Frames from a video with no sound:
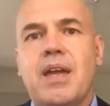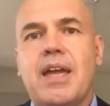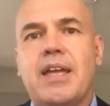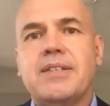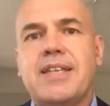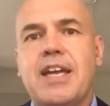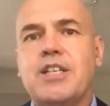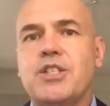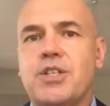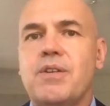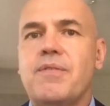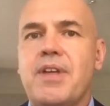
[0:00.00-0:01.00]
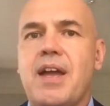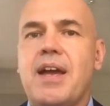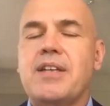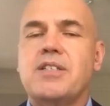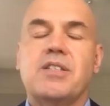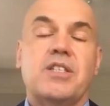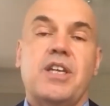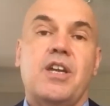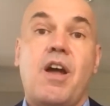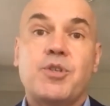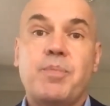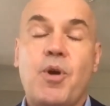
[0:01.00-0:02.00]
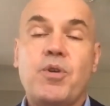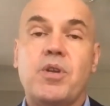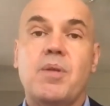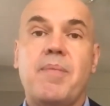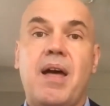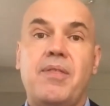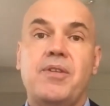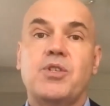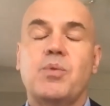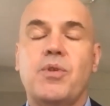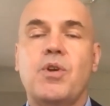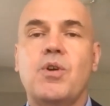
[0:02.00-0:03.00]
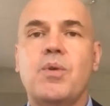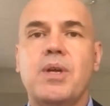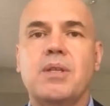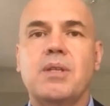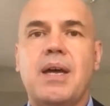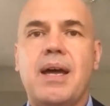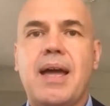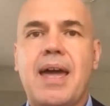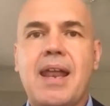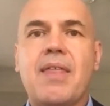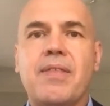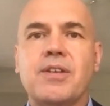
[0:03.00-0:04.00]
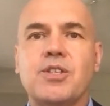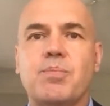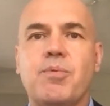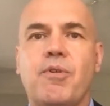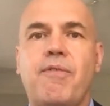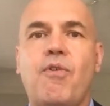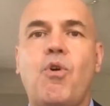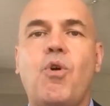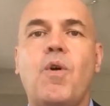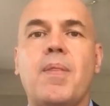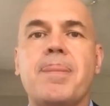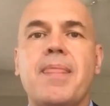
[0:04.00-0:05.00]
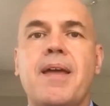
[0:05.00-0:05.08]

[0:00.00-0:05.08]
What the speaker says: intention of the agency, and I've spoken about this with you and others before,